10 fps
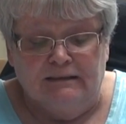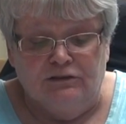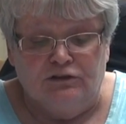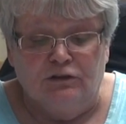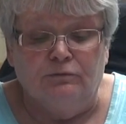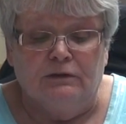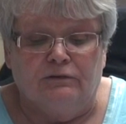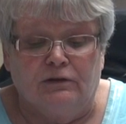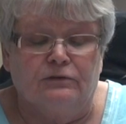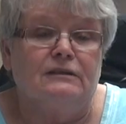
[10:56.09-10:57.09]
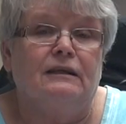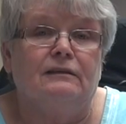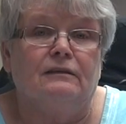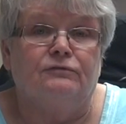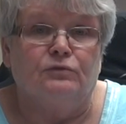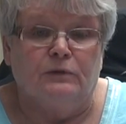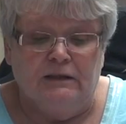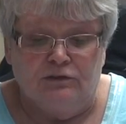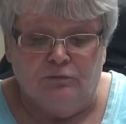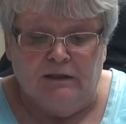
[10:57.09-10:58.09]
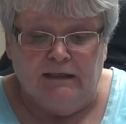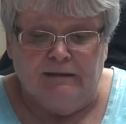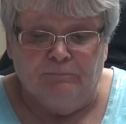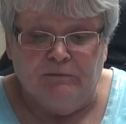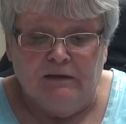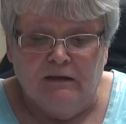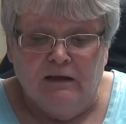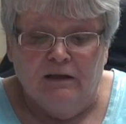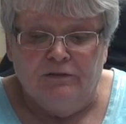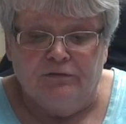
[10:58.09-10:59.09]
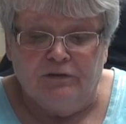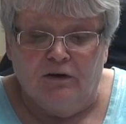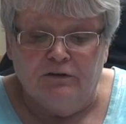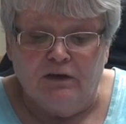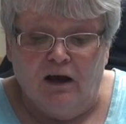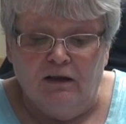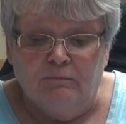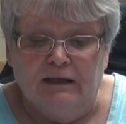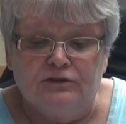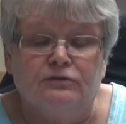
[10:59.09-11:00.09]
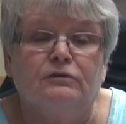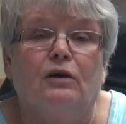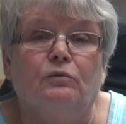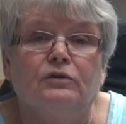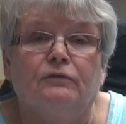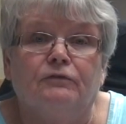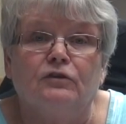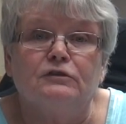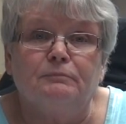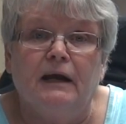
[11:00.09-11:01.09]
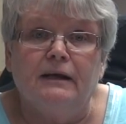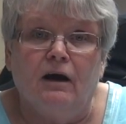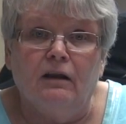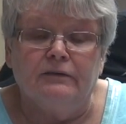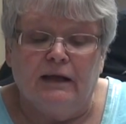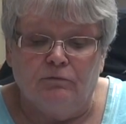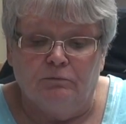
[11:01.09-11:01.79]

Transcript: June the 13th of 2020. The third column lets you know when your first paid holiday will